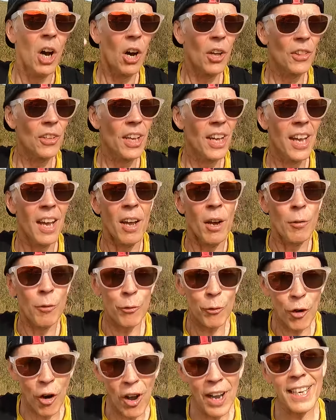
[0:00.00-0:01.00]
on the
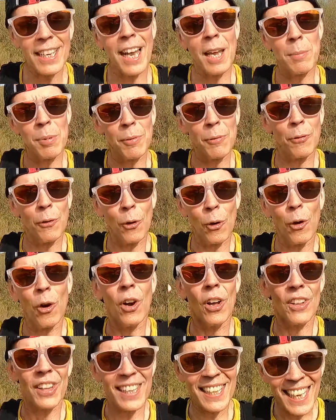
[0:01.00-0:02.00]
Friday
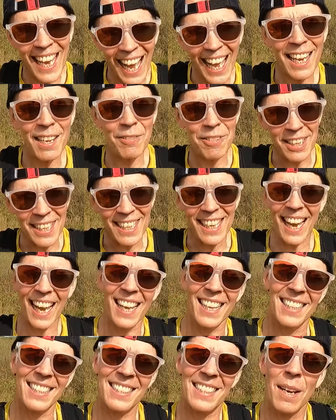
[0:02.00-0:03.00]
before the
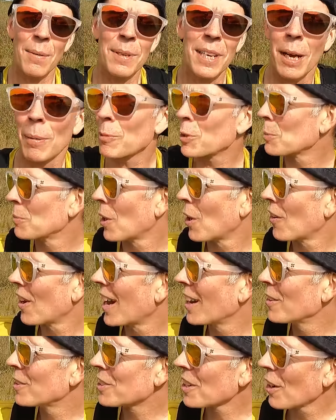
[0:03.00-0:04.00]
KVK that's coming up tomorrow.